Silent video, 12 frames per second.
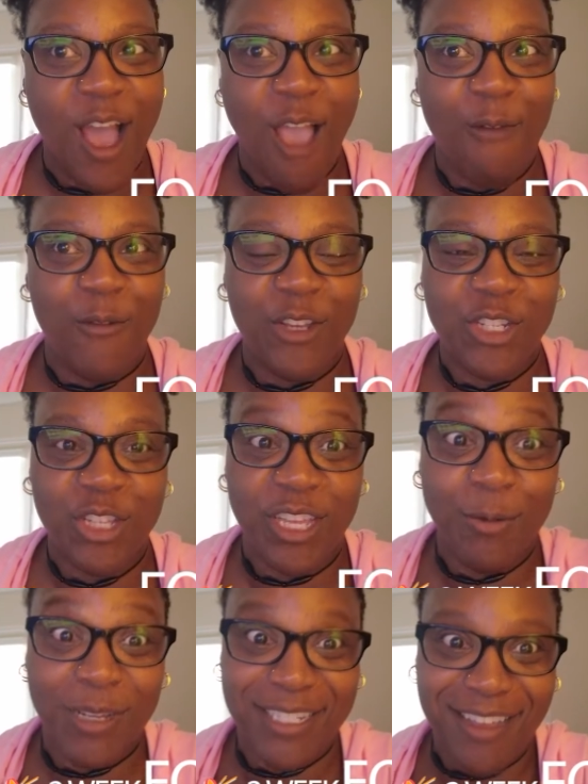I
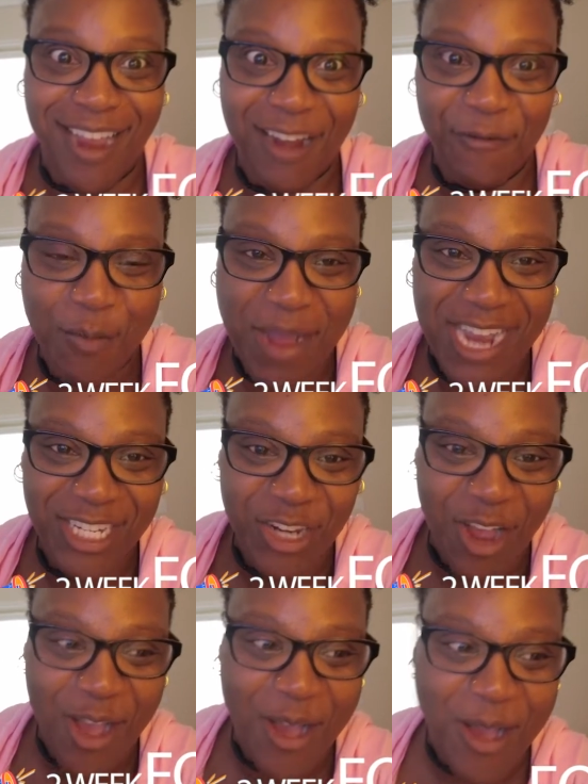officially resigned from my
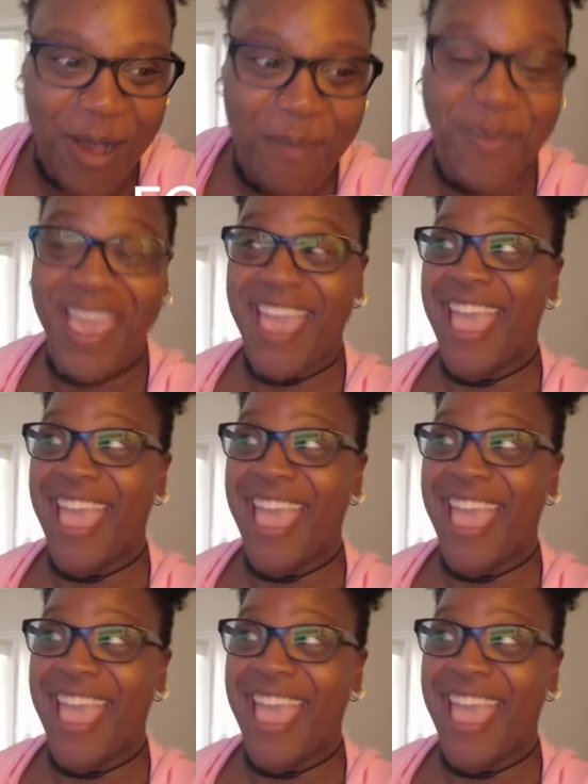job.